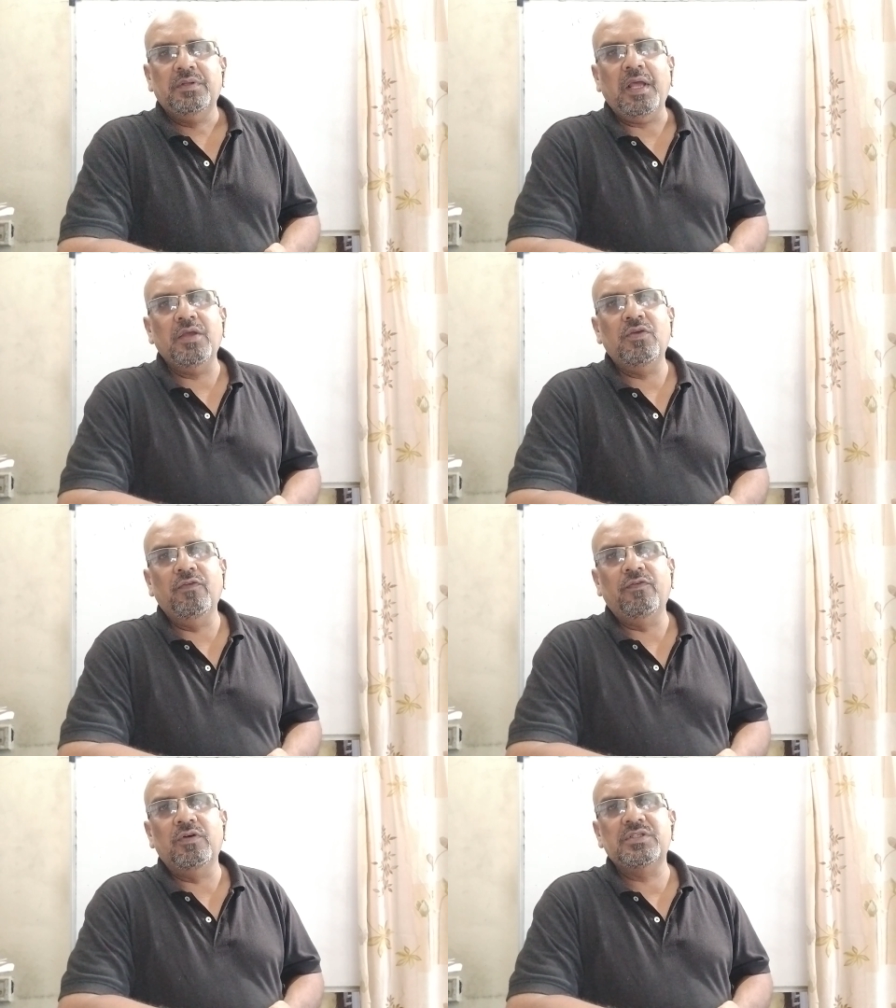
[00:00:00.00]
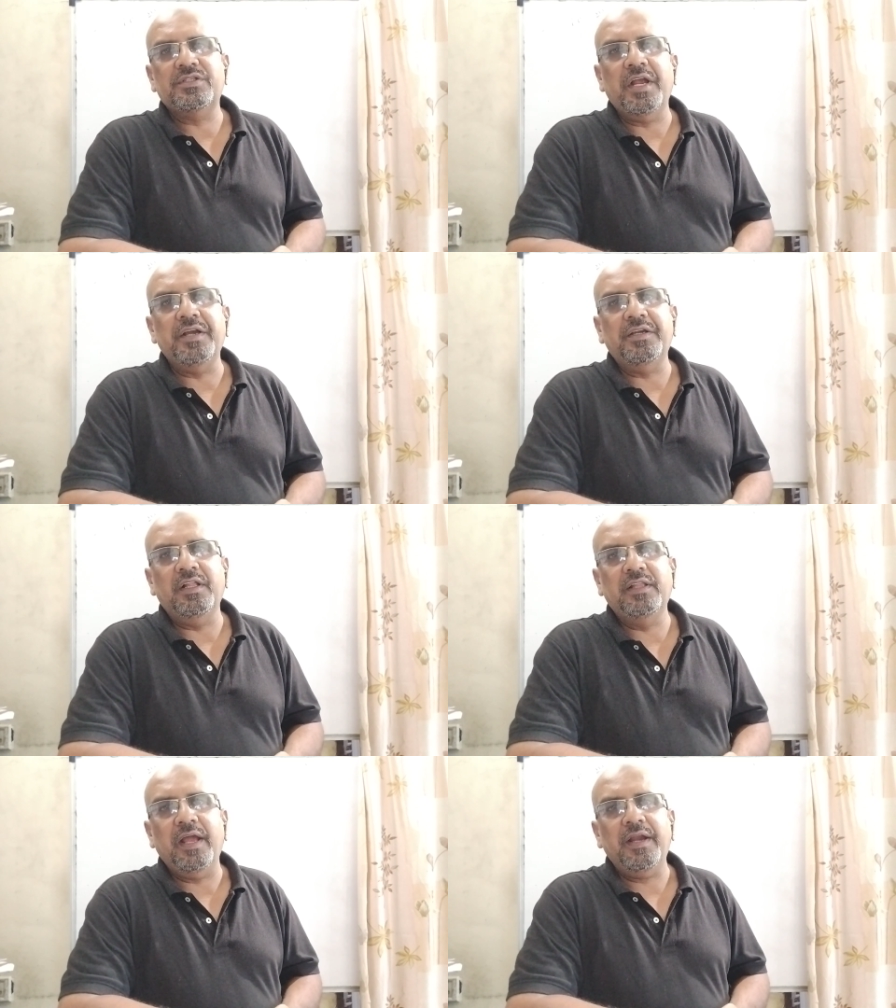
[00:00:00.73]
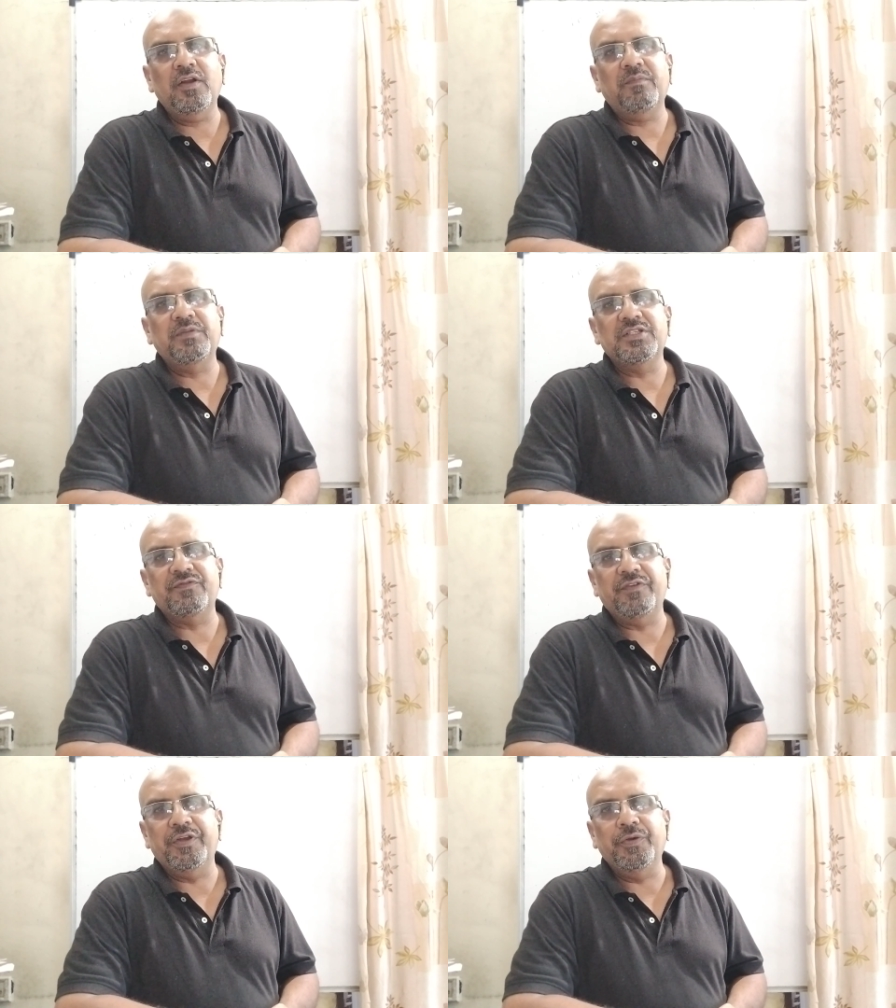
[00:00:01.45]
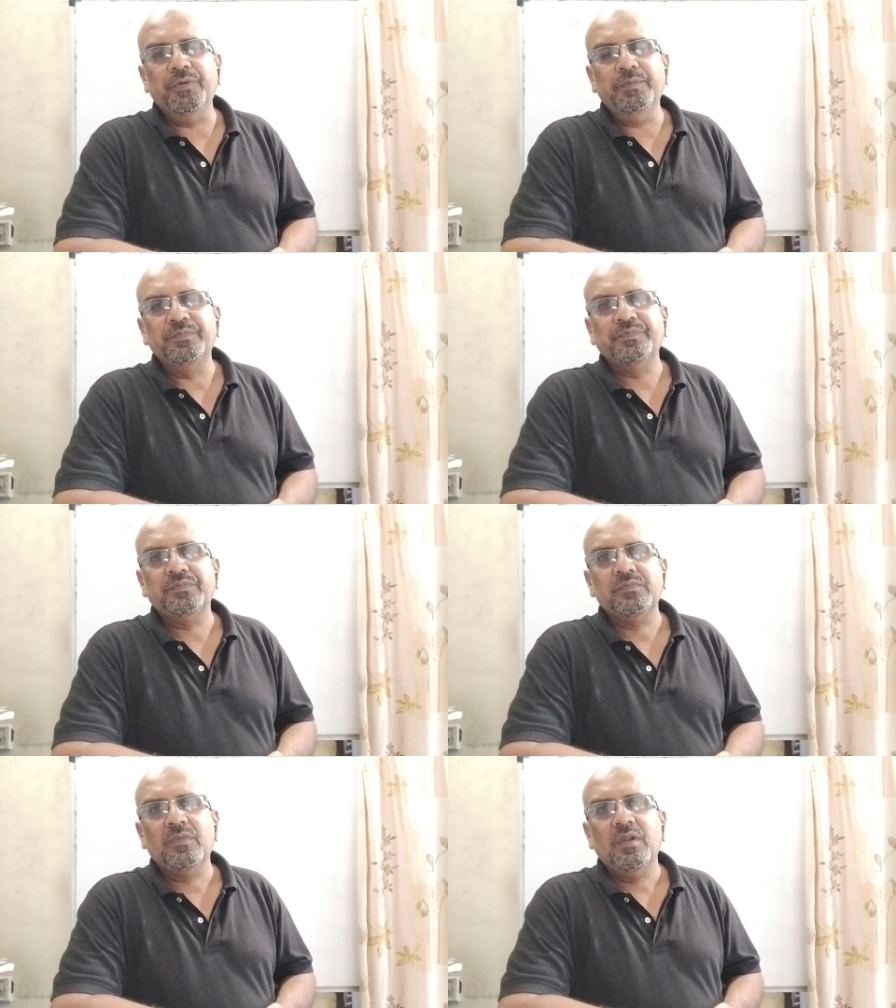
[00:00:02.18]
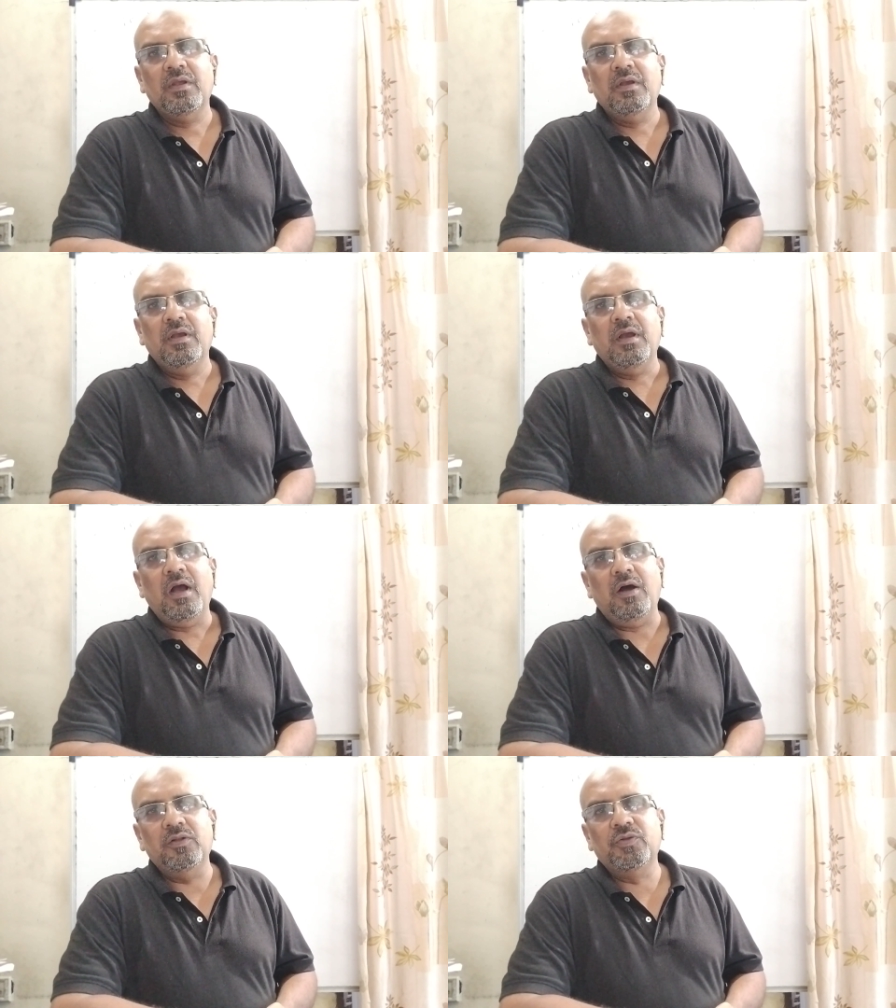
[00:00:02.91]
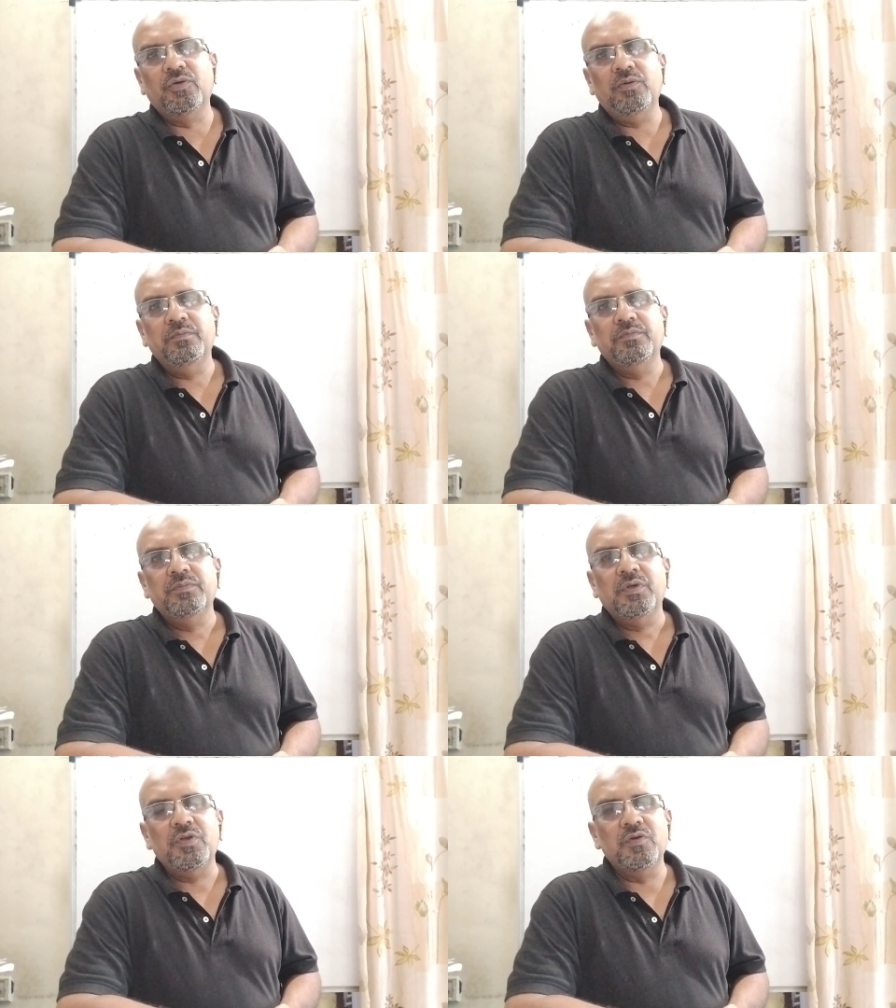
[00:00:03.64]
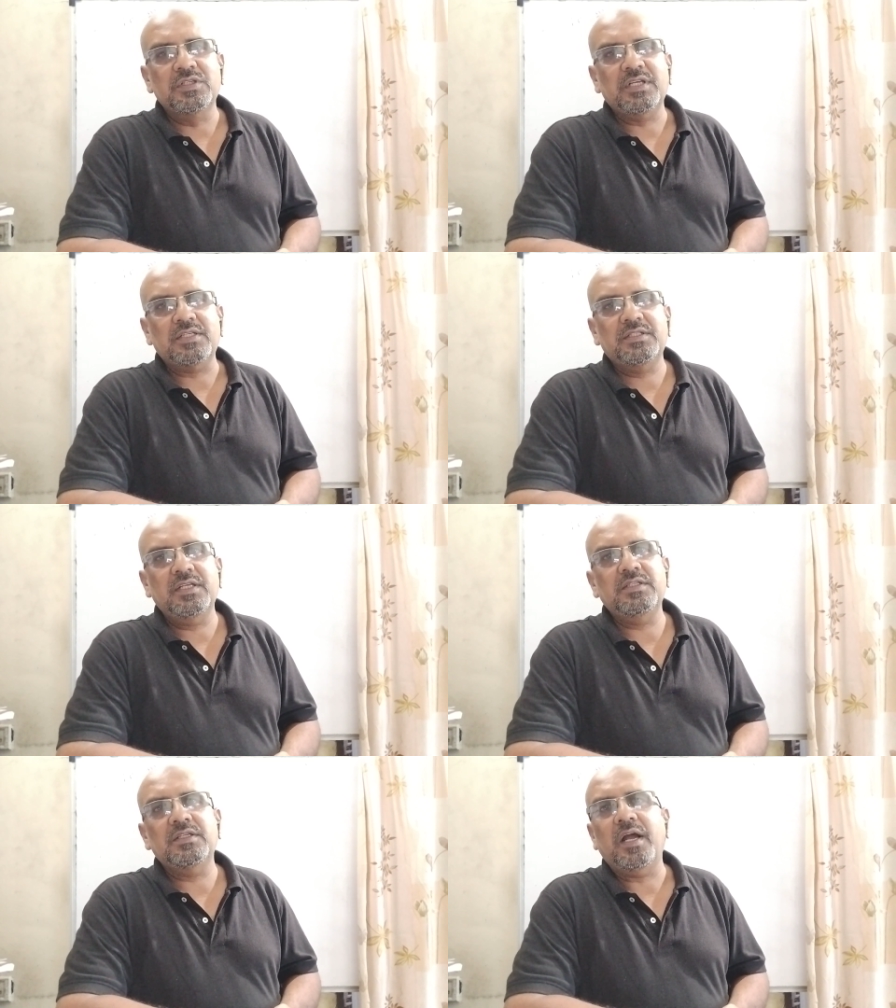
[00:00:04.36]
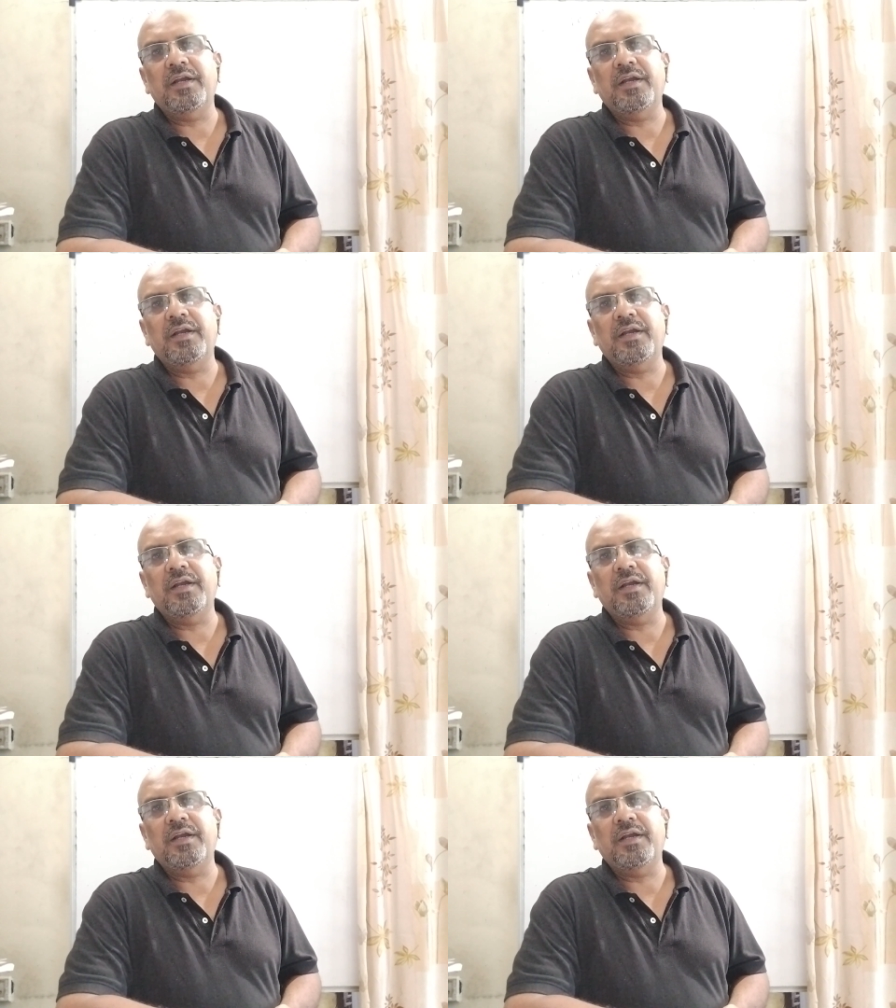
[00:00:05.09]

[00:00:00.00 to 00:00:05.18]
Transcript: Thank you for staying till the end of this video. Although your success is